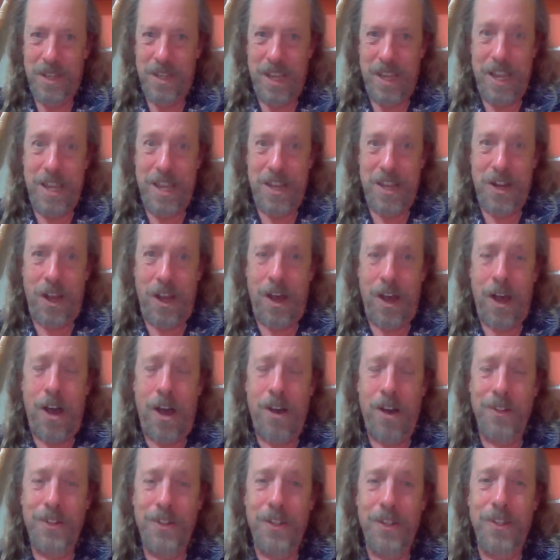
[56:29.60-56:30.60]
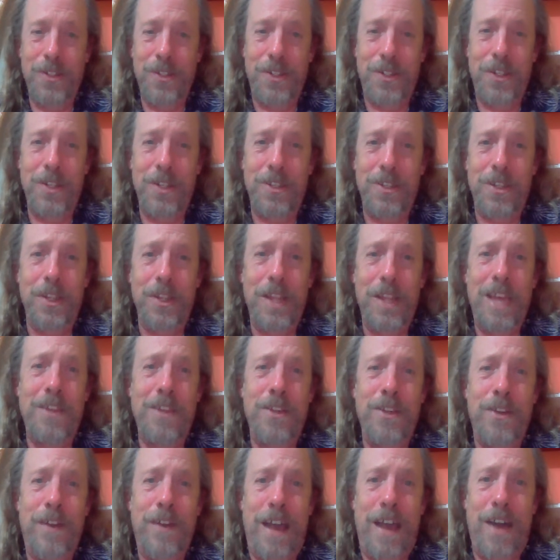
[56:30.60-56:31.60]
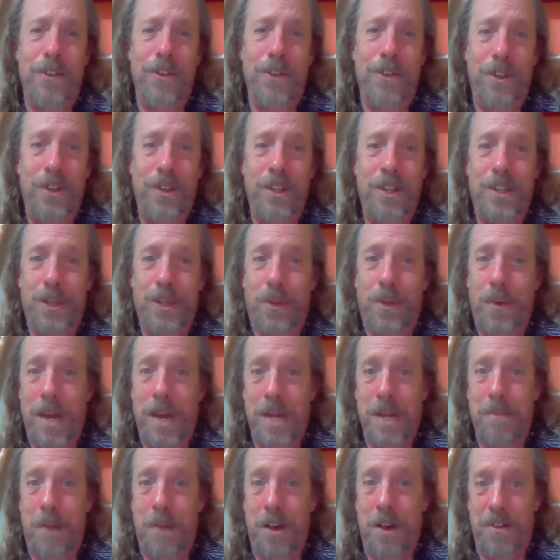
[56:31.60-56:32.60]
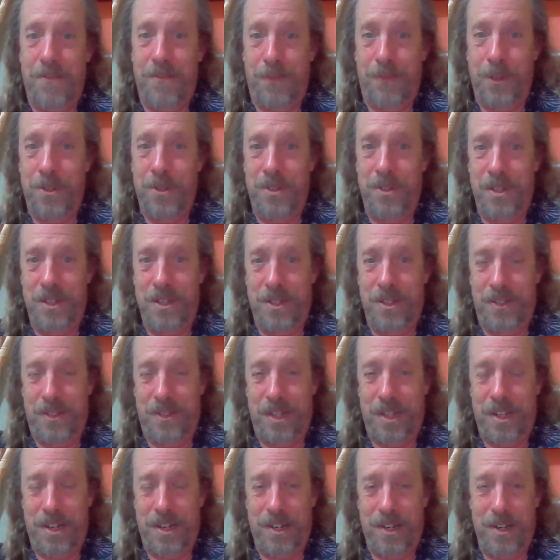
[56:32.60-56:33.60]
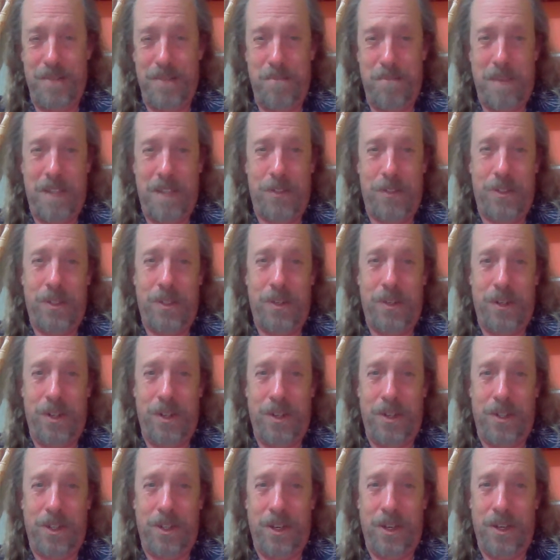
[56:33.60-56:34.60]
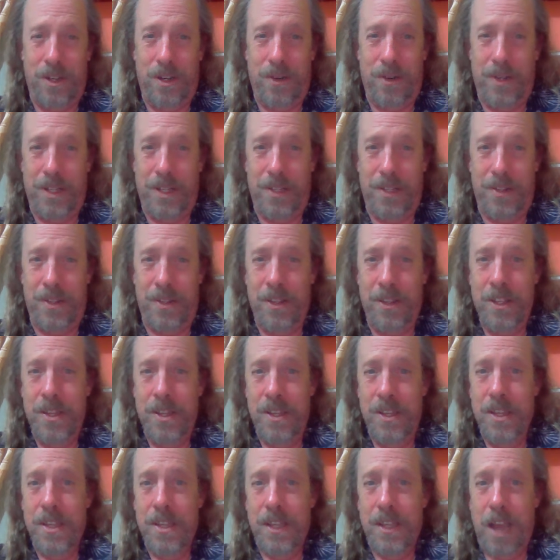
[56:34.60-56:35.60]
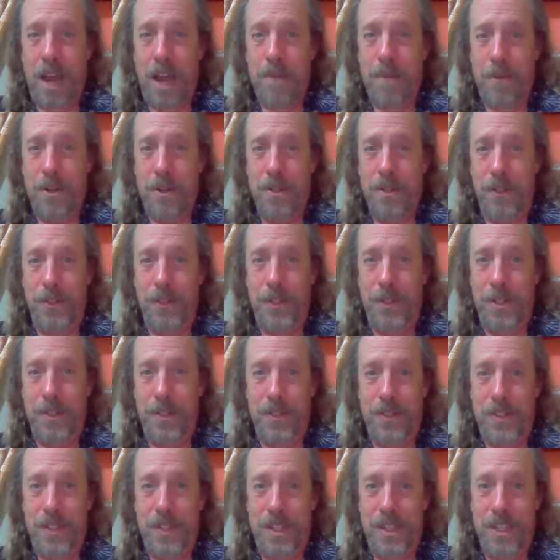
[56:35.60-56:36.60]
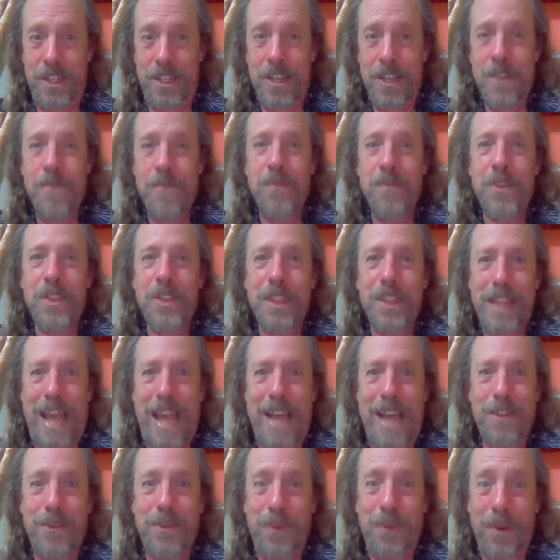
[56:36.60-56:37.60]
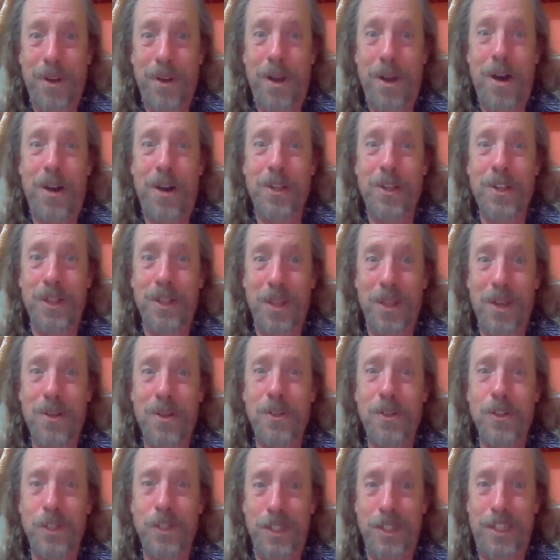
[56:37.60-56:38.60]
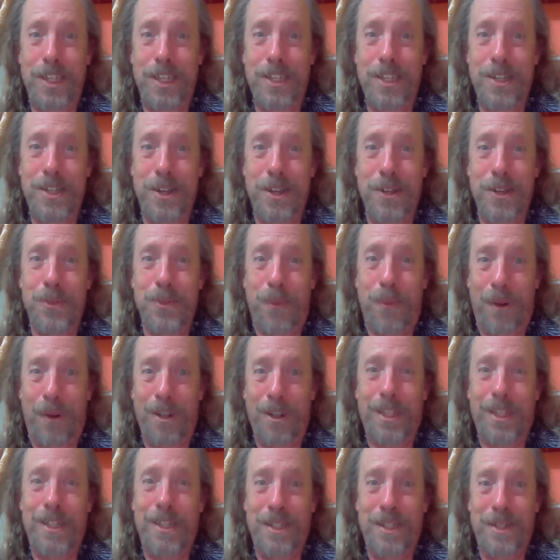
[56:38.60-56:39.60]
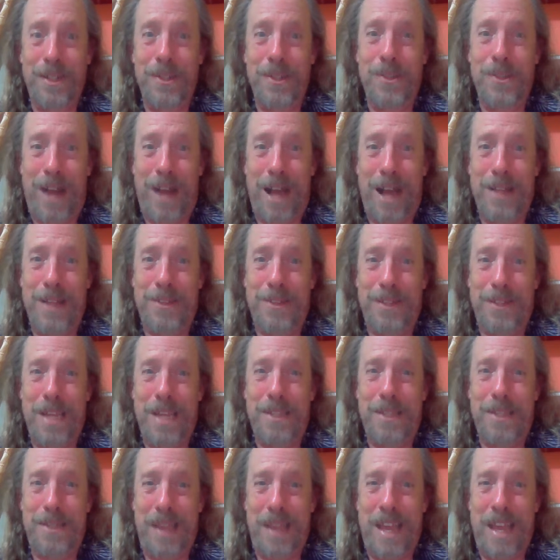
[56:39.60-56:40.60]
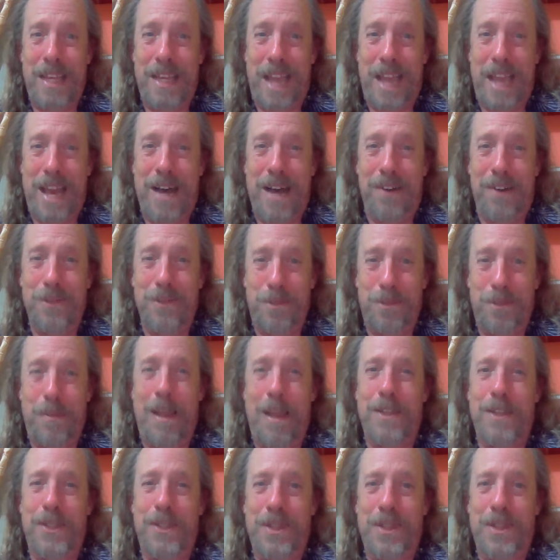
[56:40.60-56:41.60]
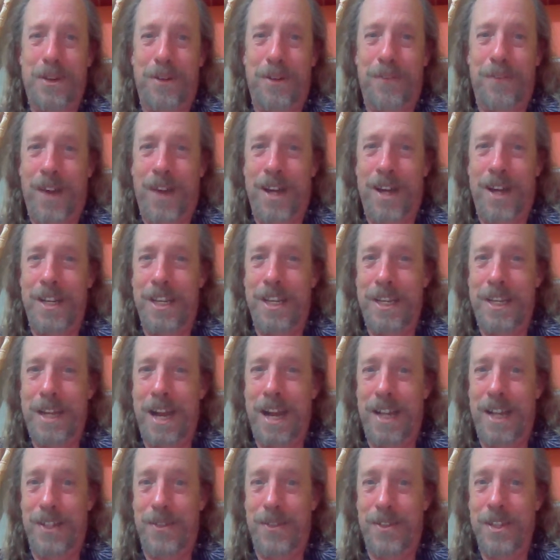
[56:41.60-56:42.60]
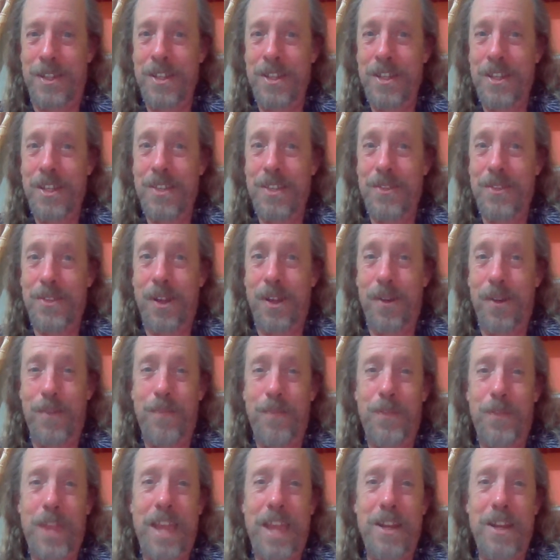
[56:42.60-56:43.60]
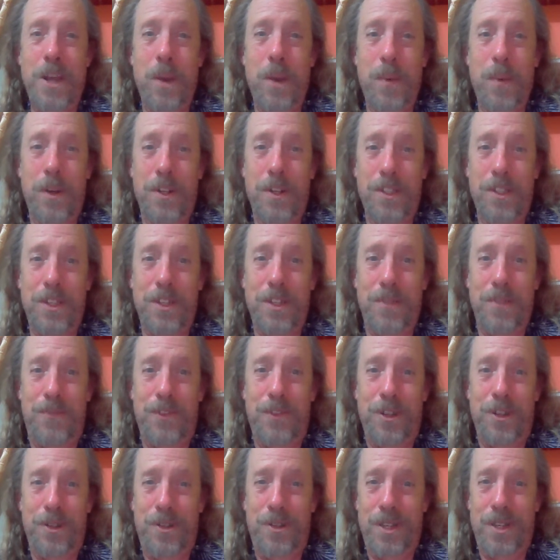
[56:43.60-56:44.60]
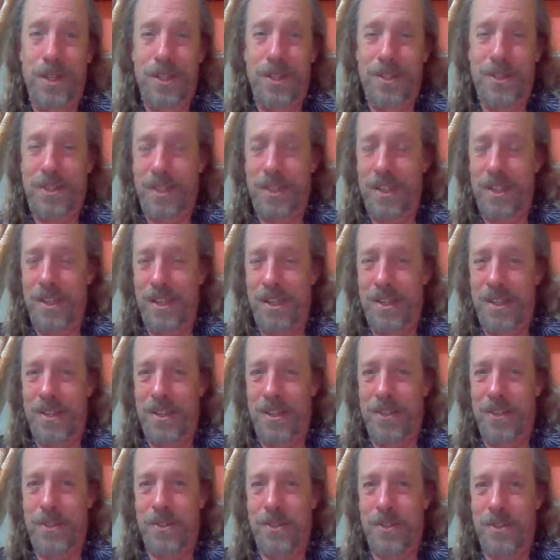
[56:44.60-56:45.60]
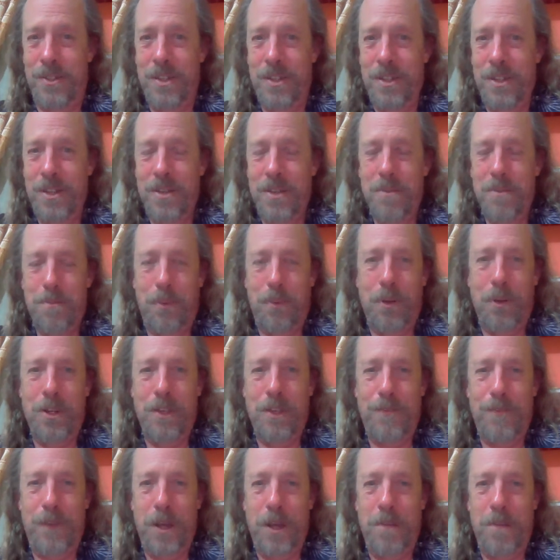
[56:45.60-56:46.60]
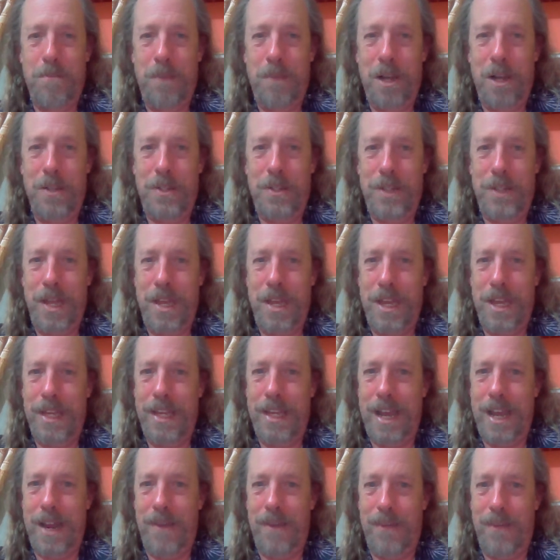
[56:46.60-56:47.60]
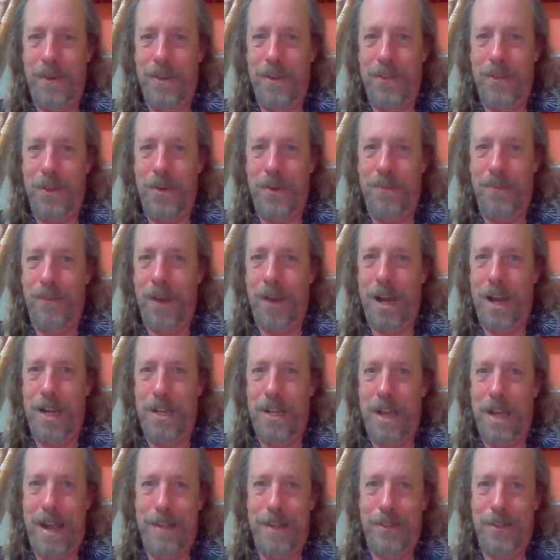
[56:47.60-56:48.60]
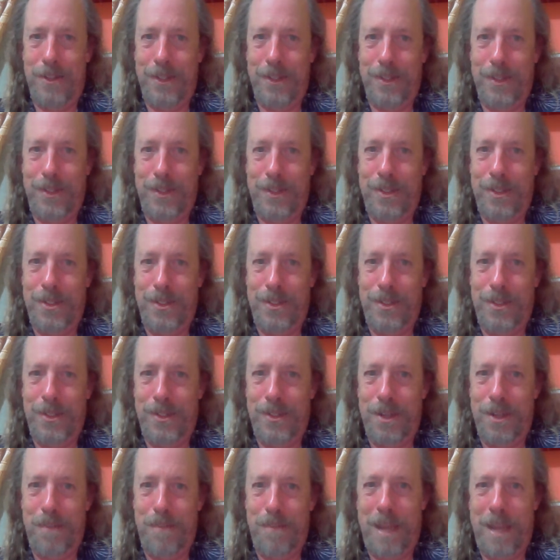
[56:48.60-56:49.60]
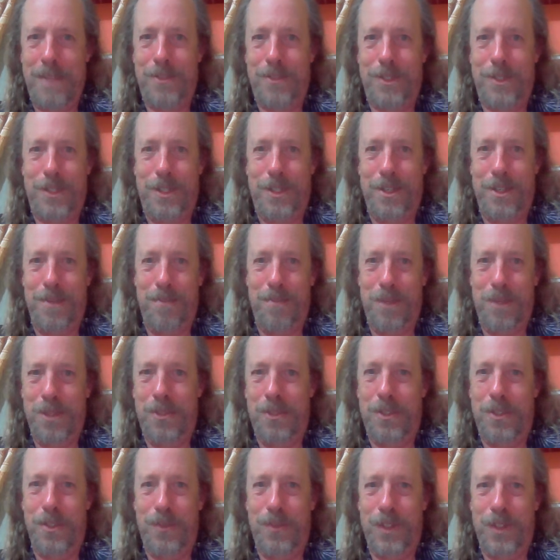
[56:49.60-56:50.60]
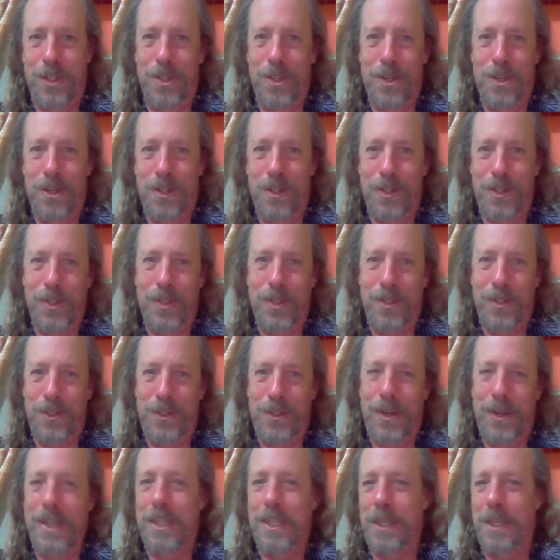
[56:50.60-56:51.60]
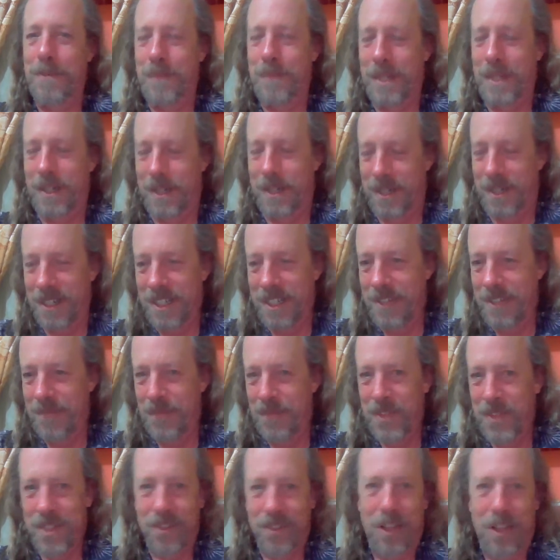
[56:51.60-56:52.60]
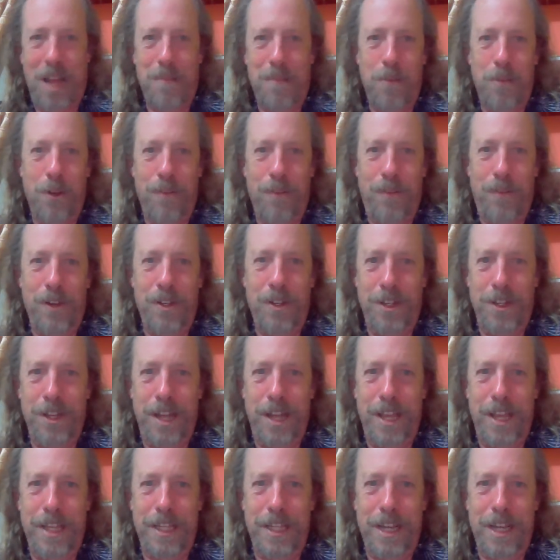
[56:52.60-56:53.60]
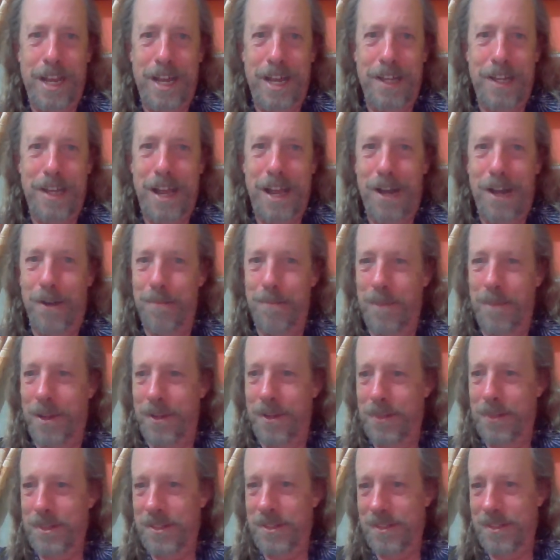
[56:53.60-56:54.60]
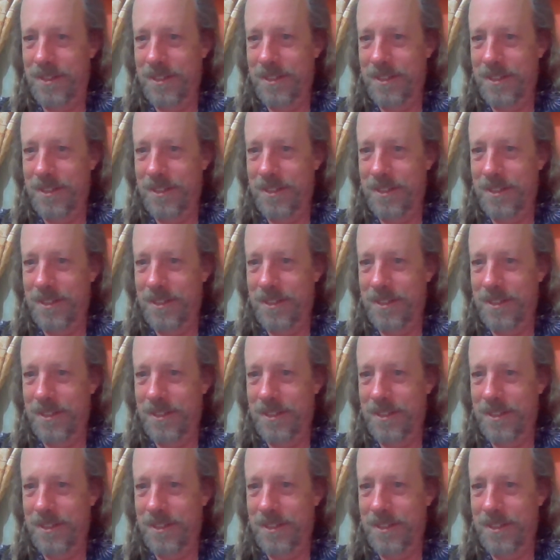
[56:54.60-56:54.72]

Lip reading: And all to let you know how good the Guatemalan food is there at Mexico Loco and Copper Hill, Tennessee. That's where all the local Latinos working in the United States hang out, especially on Friday nights. So they know where the good food is, and it's pretty fun bunch to hang out with on Friday nights, listening to the Mexican music videos and drinking beer. A lot more fun than hanging out at the Outpost.